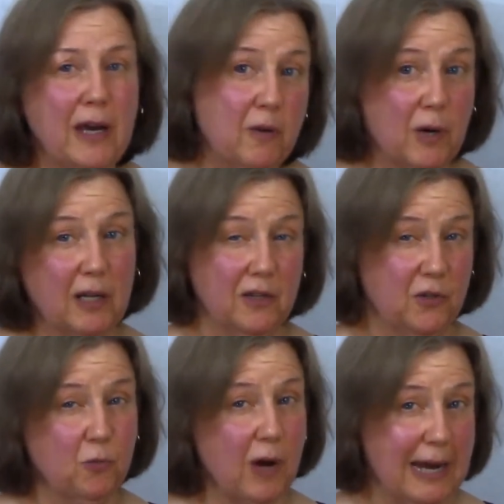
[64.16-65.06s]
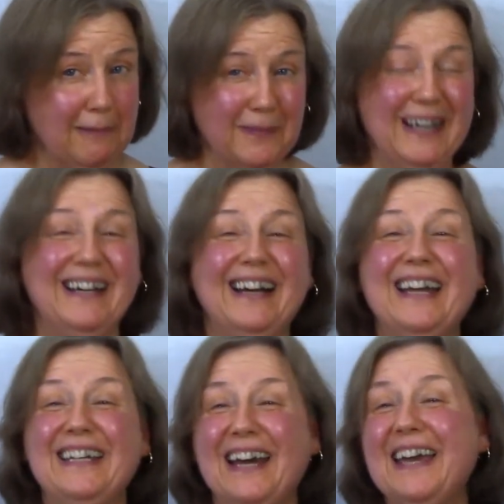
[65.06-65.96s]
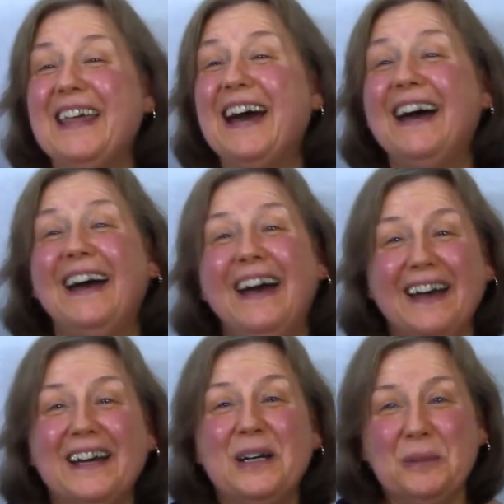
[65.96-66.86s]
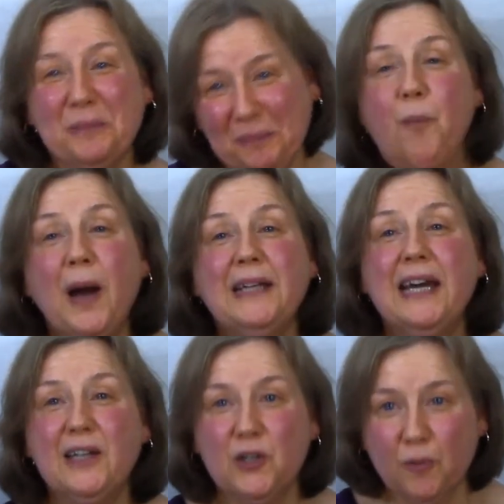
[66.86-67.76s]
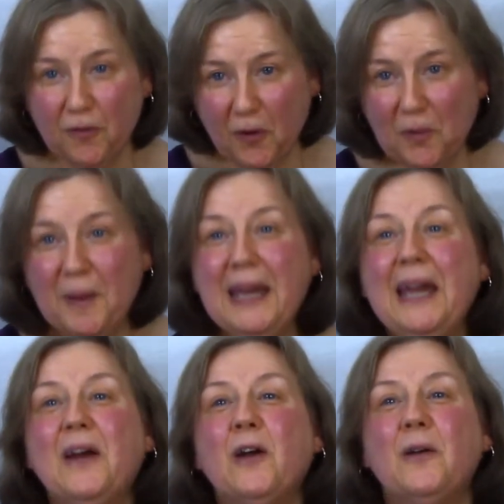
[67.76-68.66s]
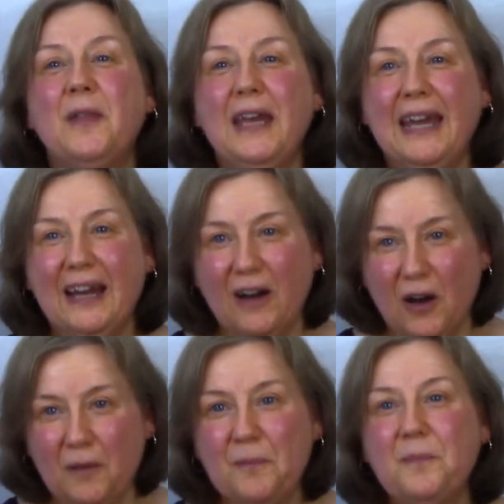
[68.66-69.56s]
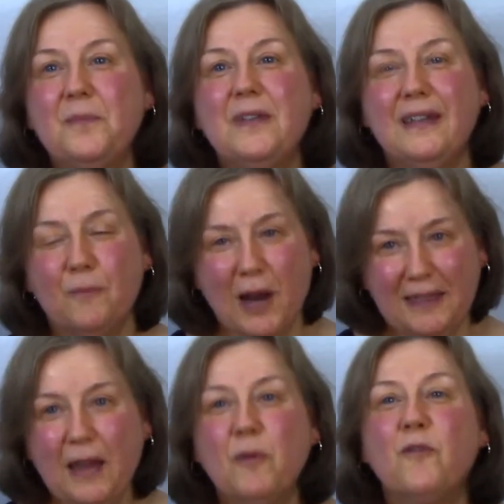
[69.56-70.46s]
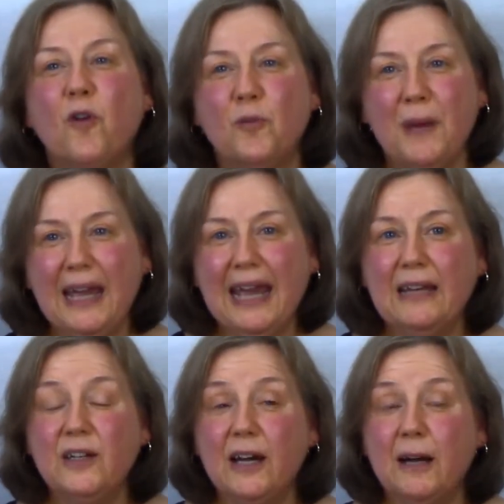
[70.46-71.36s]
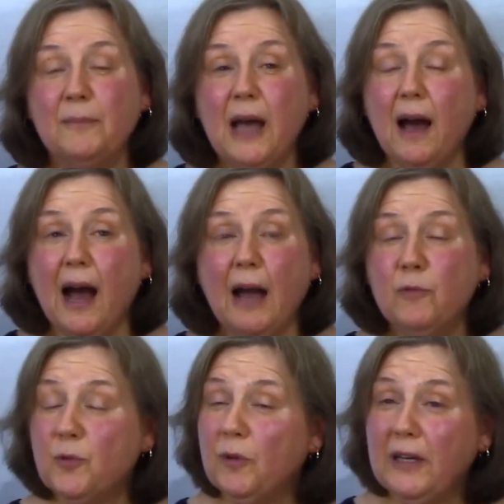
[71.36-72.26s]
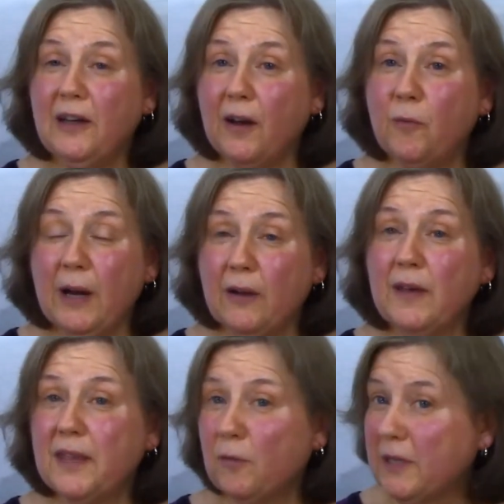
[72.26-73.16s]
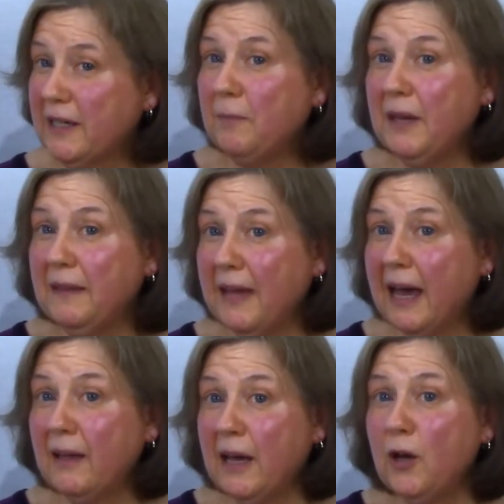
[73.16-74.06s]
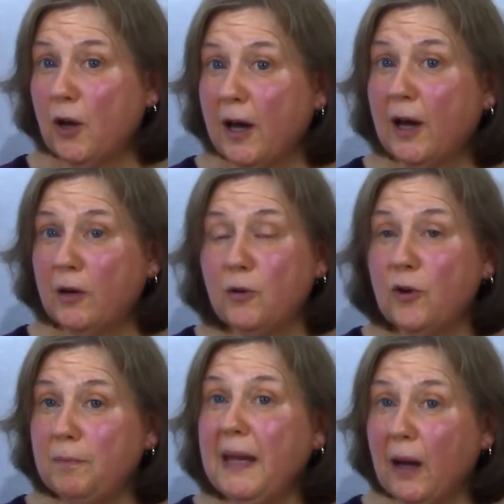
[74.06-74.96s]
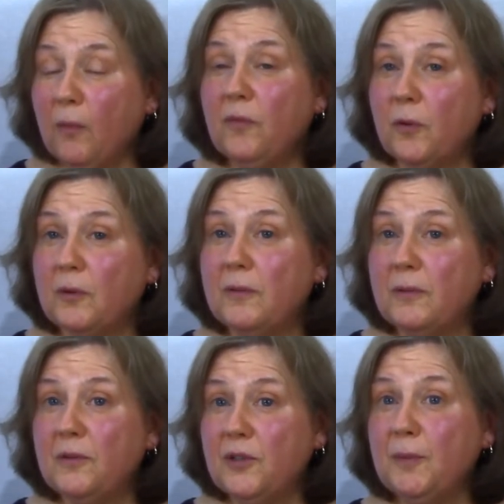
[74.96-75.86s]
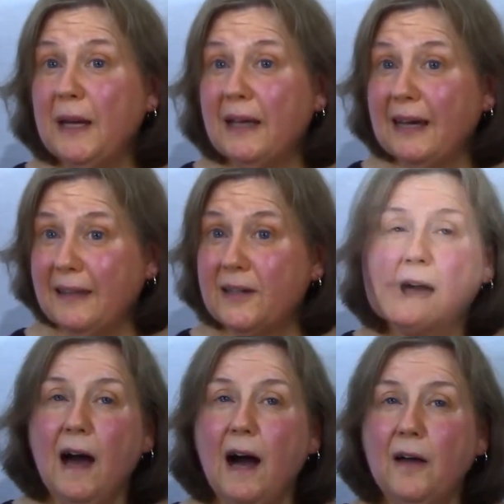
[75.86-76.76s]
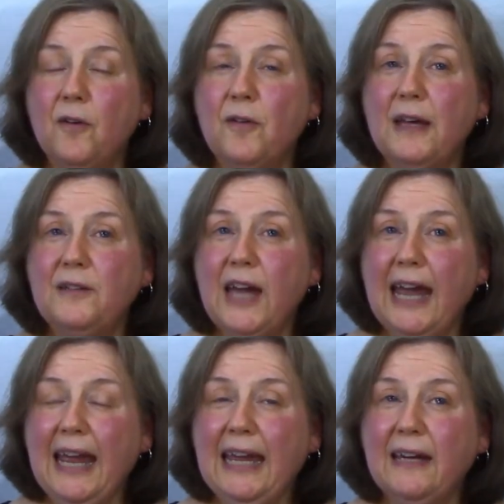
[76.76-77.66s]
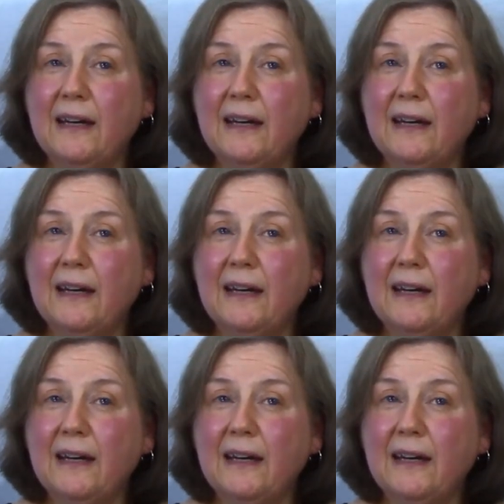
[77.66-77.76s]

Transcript: you want to lose weight, I can tell you that. My dentist referred me here. Right, they referred me. And I was really not aware that there was something that could be helpful to me like this. Other than take